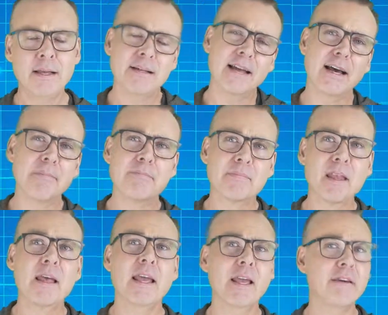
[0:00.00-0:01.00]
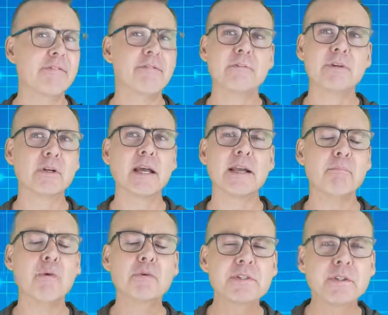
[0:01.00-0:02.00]
Now, if you're like
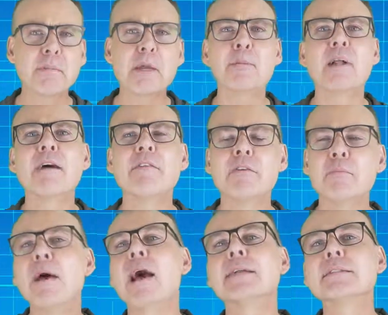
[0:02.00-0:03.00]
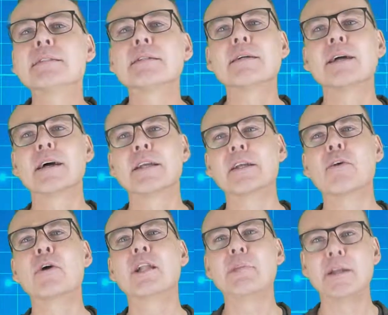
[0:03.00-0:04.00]
most of the people I've ever met, you're
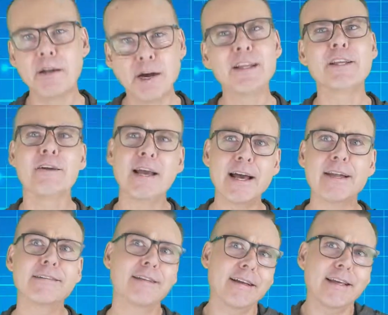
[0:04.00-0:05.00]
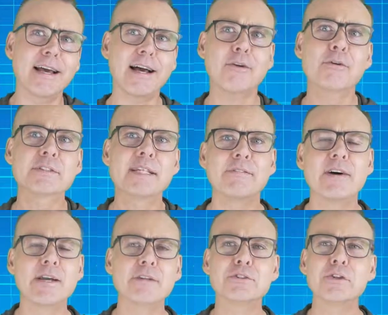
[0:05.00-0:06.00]
going to be nodding your head like, yeah, of course I
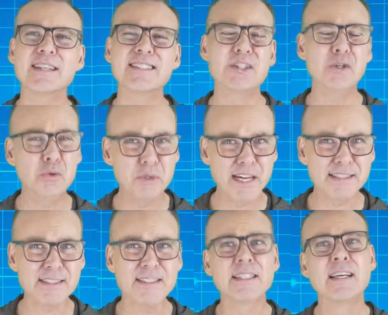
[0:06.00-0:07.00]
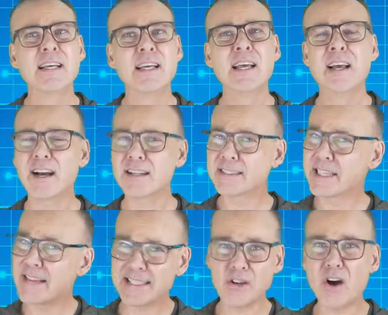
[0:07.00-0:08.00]
value trust. Who doesn't? I'm going to say,
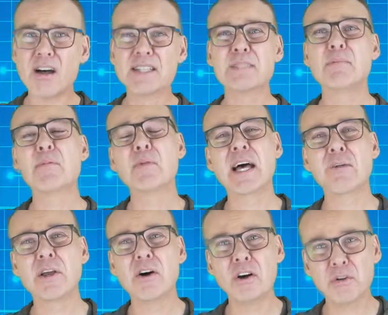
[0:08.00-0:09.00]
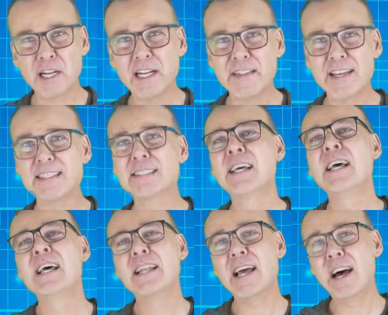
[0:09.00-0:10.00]
that's awesome. I'm glad we all agree to this.
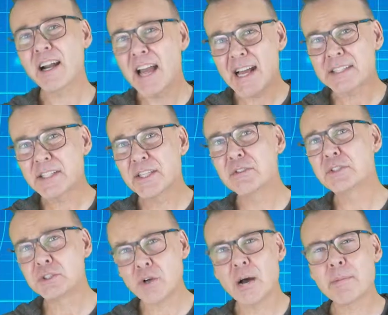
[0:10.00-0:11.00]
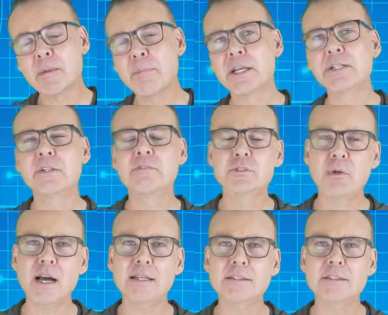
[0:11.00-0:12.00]
Now I'm going to ask you to draw me a picture of
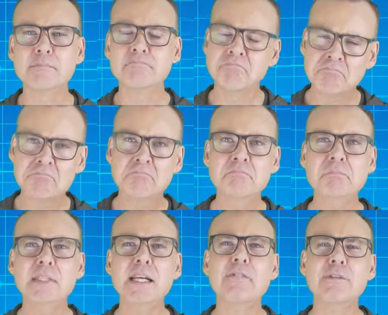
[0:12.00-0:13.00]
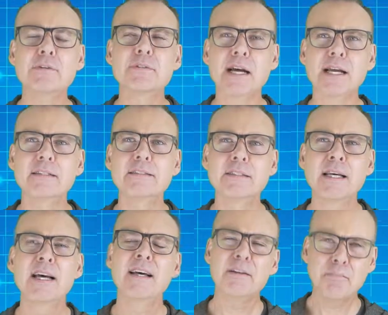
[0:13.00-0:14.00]
trust. Take a few seconds,
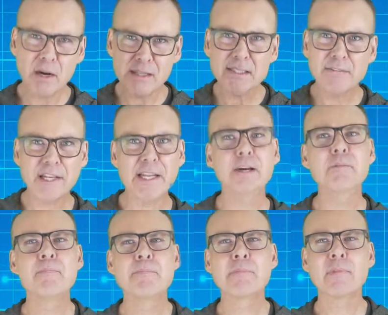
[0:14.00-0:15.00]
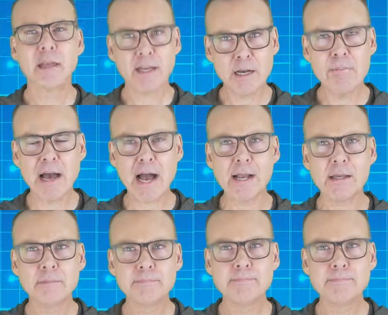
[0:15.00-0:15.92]
pause the video, and come back.